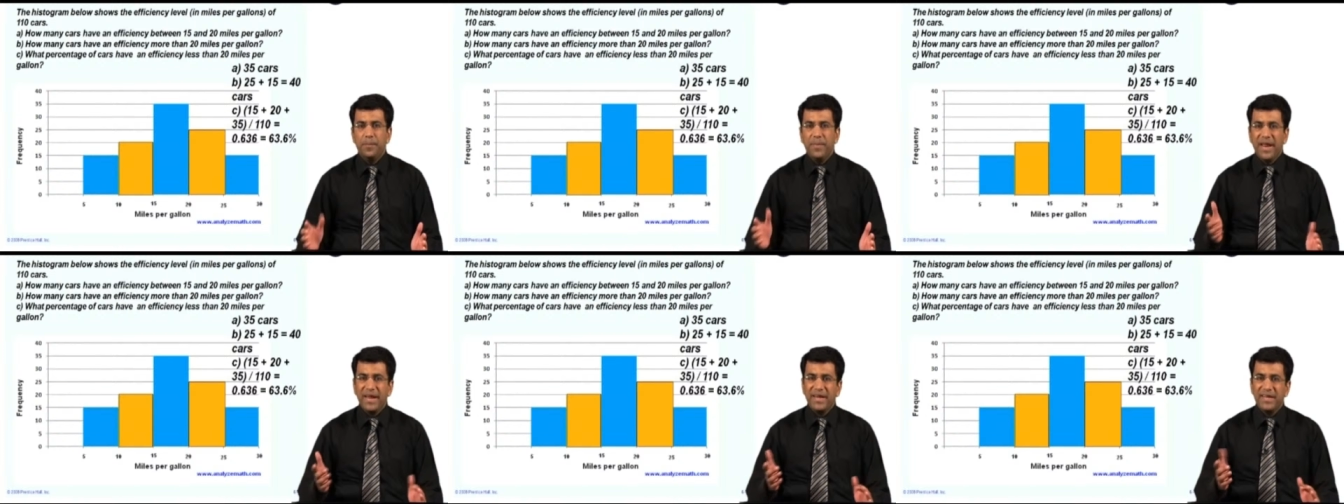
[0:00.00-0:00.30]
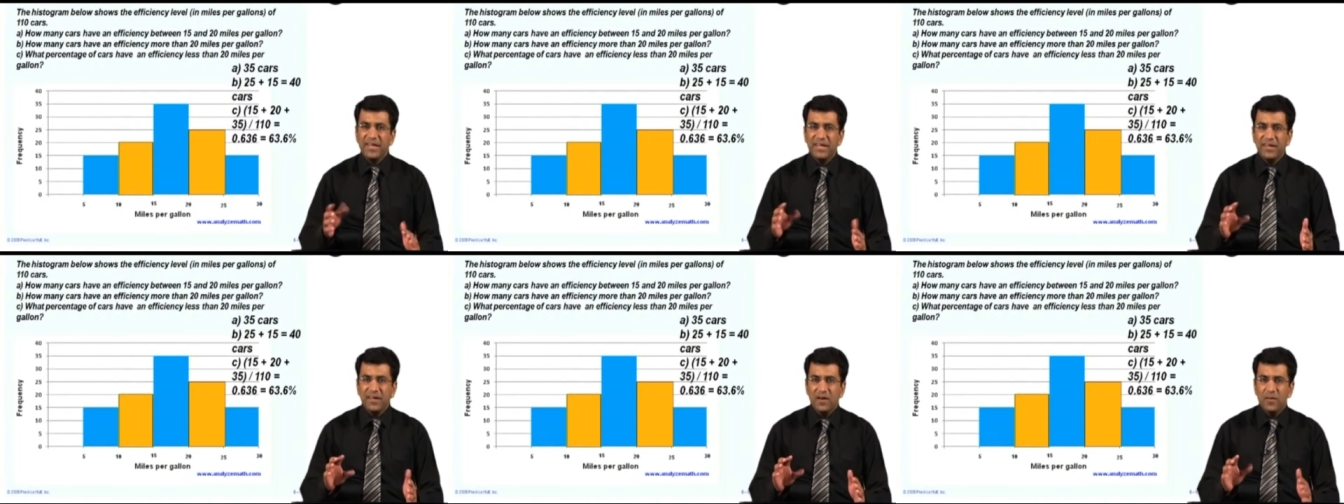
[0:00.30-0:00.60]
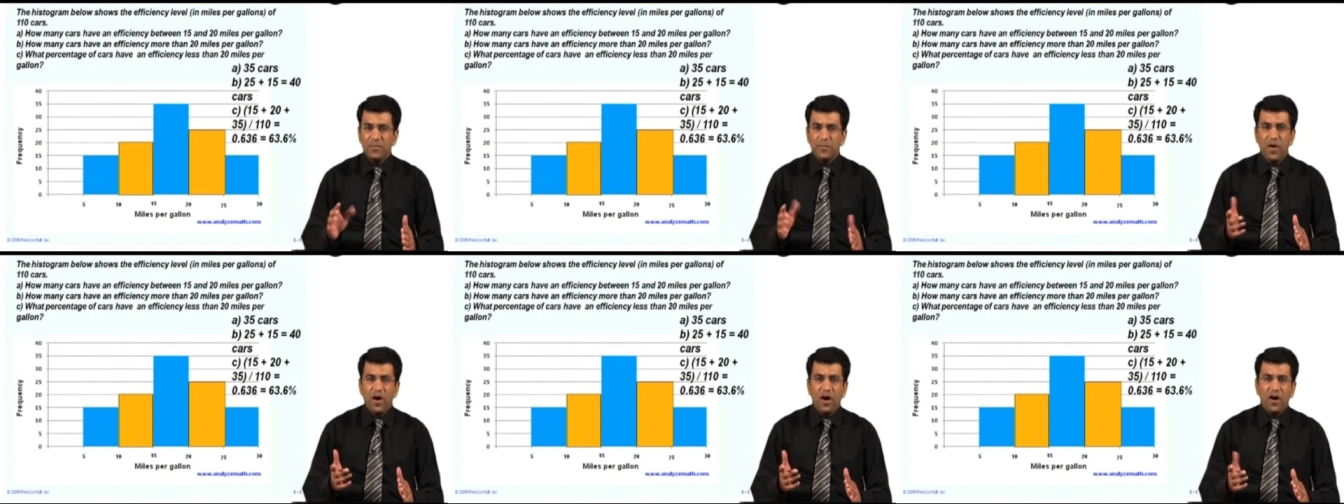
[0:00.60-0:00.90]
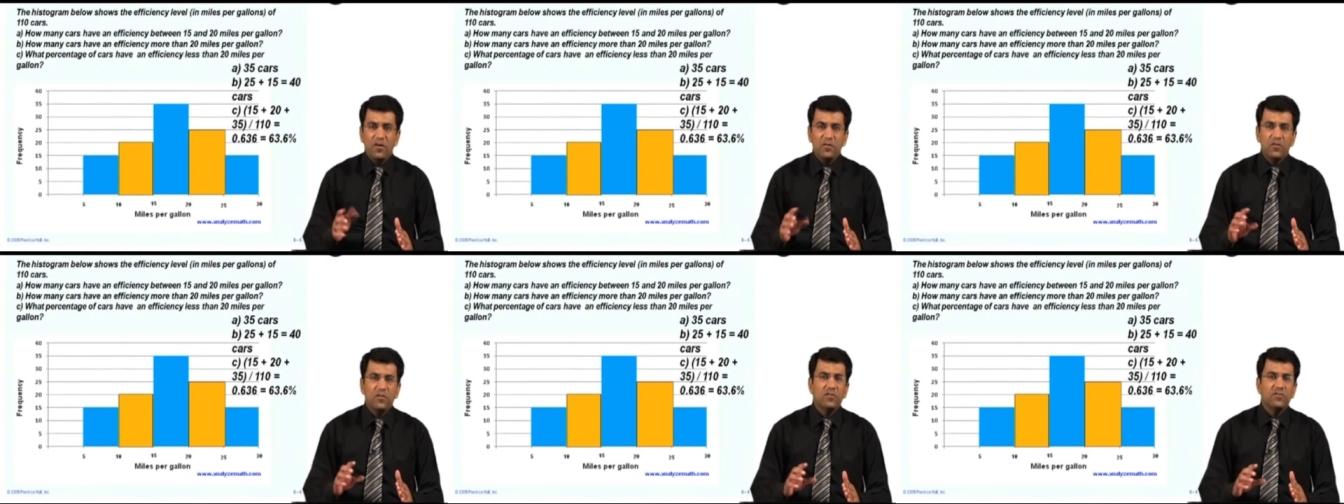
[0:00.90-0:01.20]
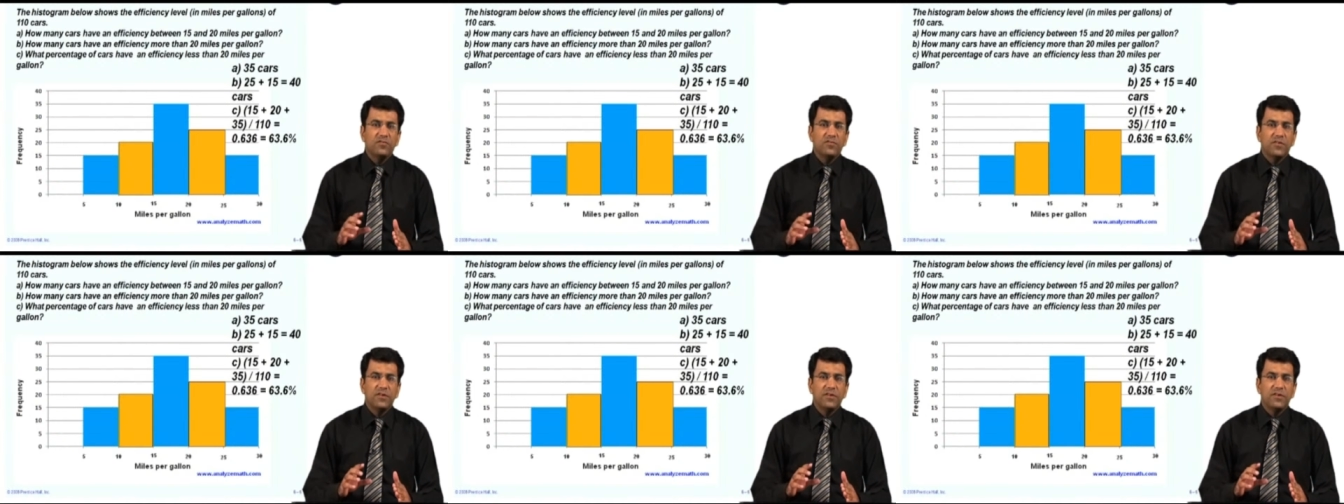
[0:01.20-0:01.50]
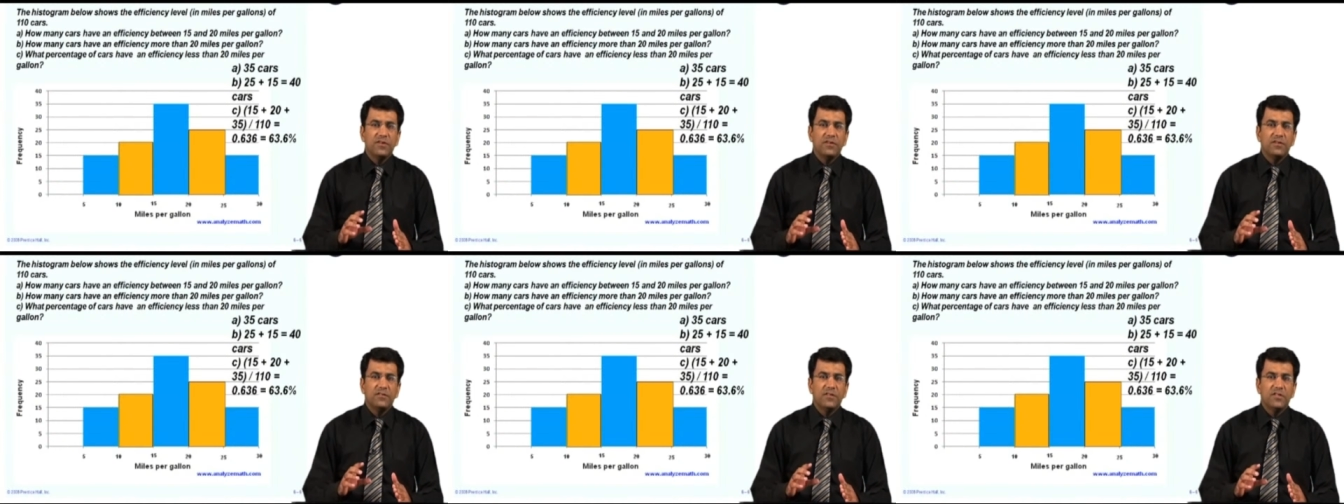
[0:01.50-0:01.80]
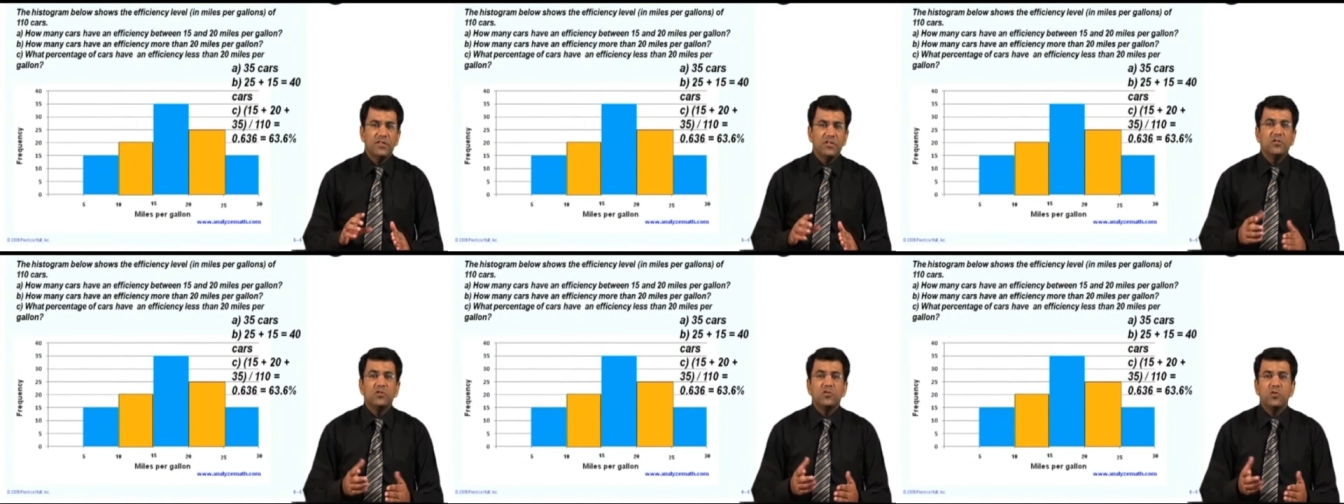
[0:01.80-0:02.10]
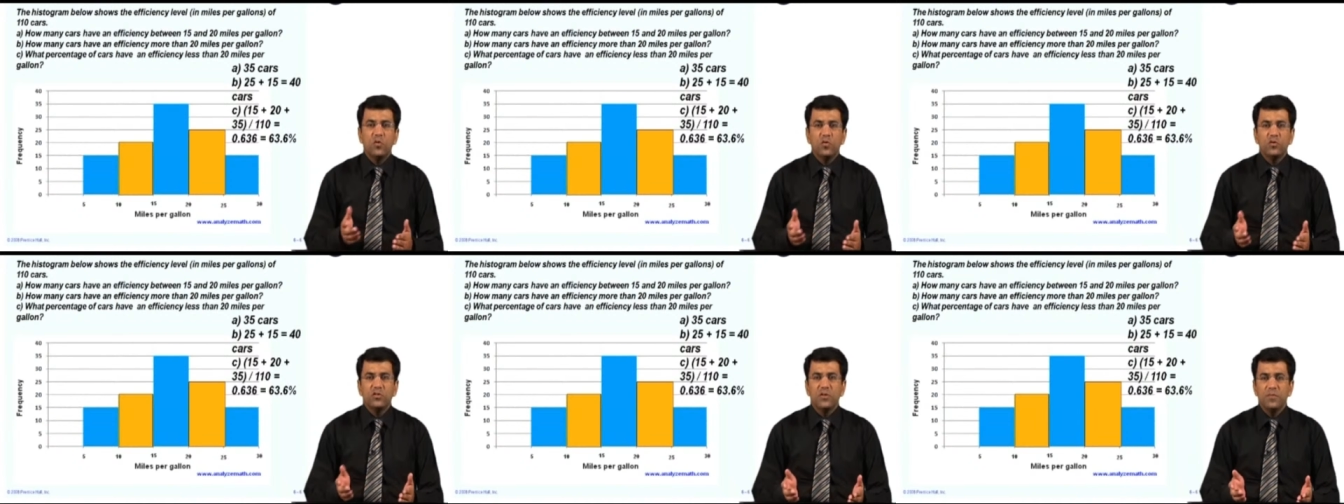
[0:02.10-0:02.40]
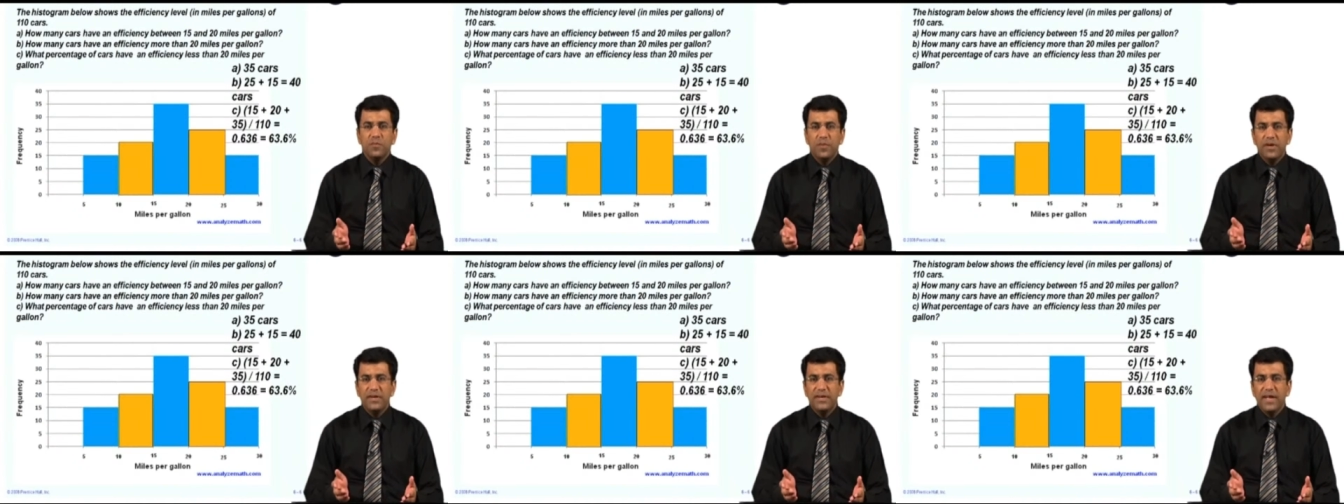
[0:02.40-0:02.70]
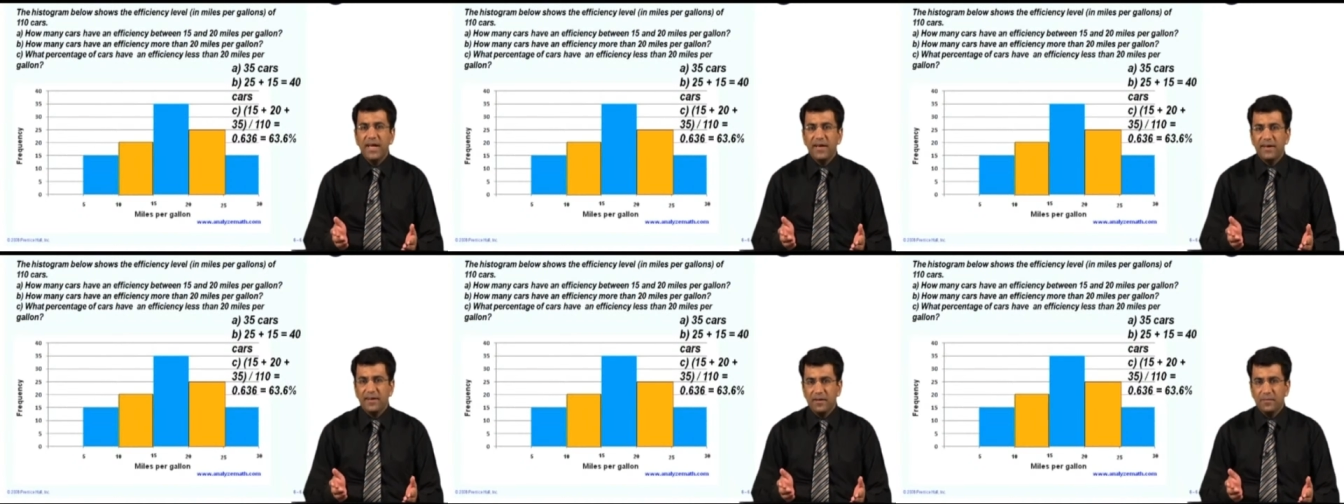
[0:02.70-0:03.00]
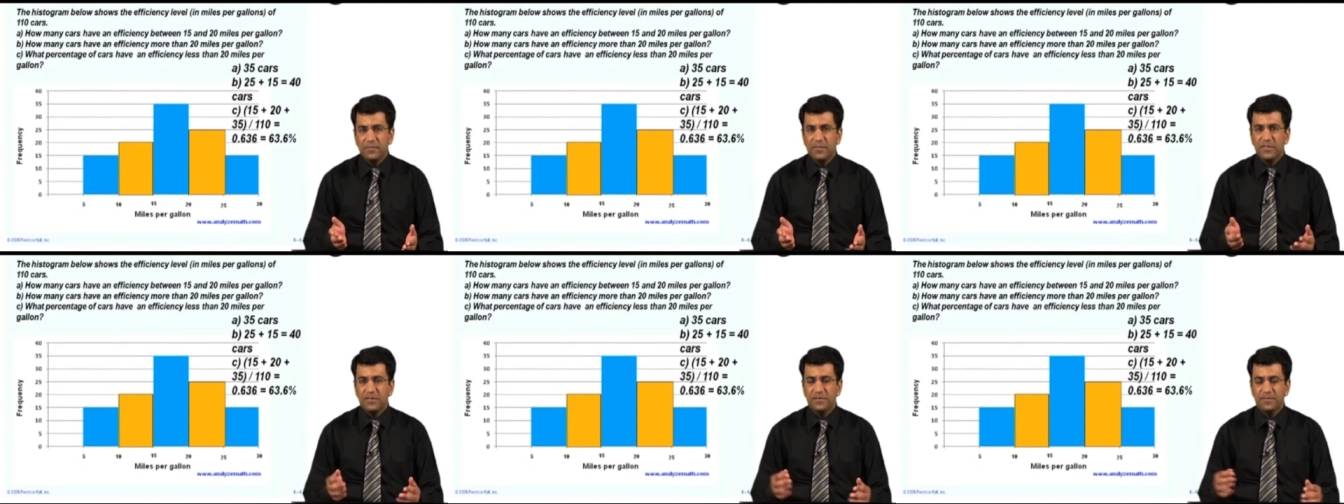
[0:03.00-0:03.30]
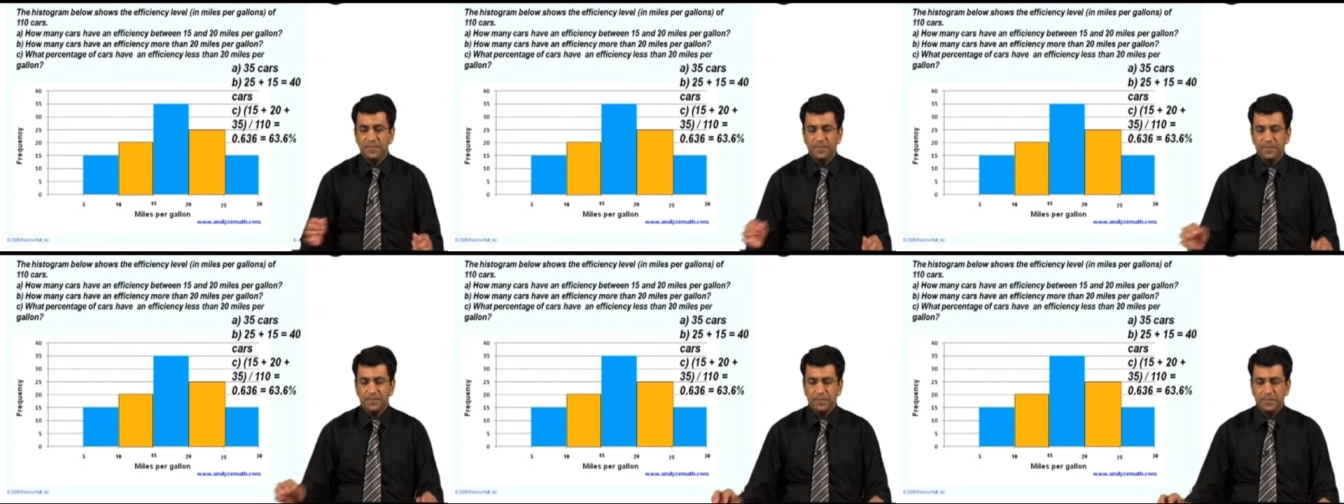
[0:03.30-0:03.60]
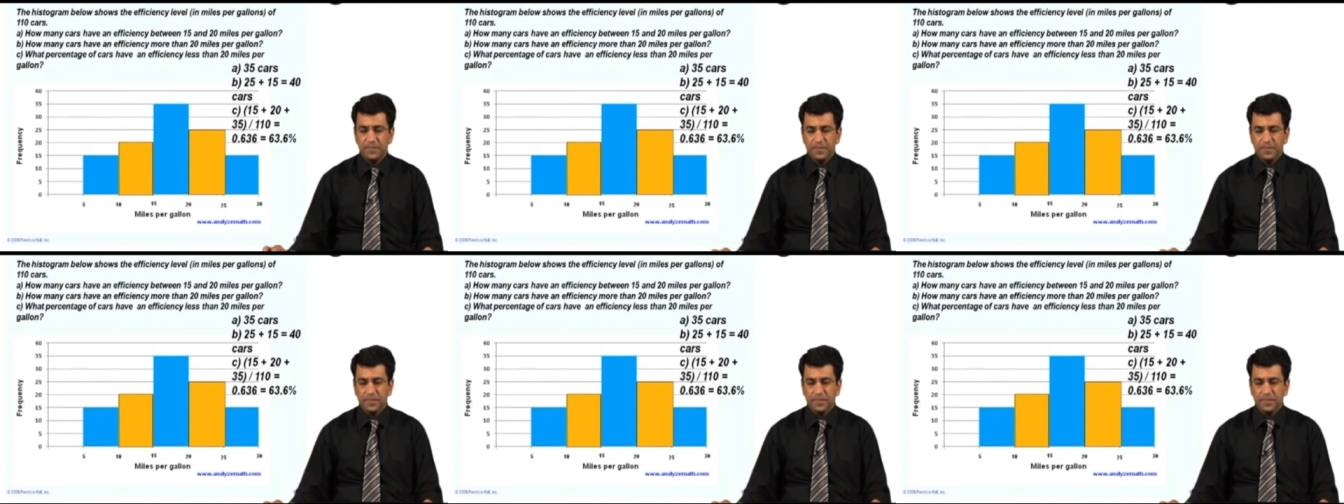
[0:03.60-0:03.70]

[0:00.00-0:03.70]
practical part of these so simple diagrams.